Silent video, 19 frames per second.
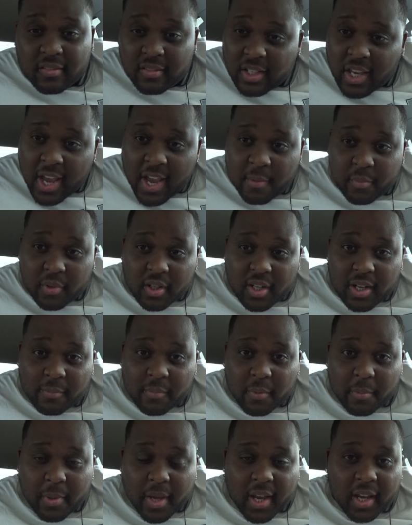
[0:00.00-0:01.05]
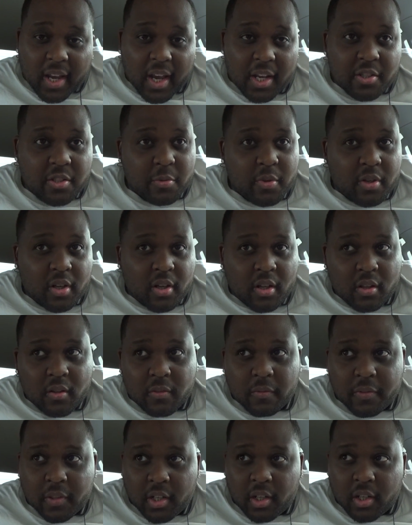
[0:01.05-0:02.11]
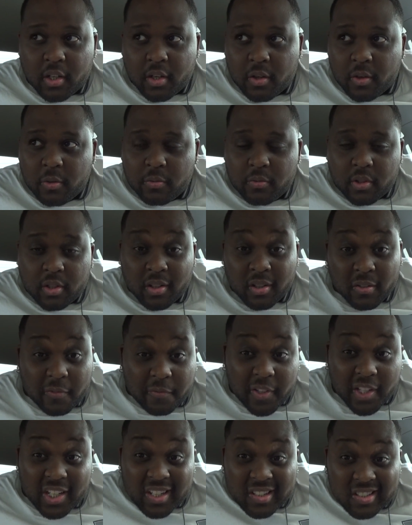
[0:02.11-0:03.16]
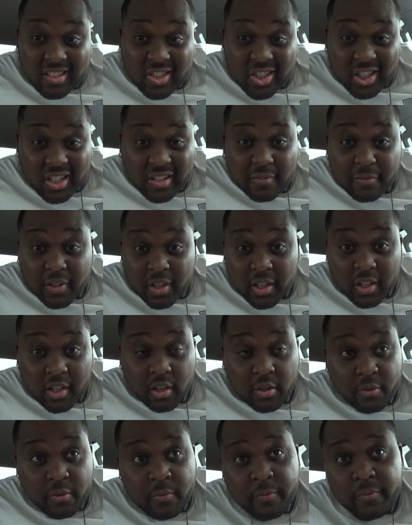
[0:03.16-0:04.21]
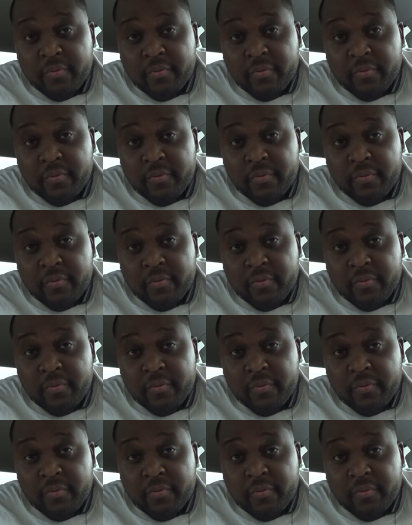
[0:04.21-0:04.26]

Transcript: Cameron coming back at you with another video, another VSG video.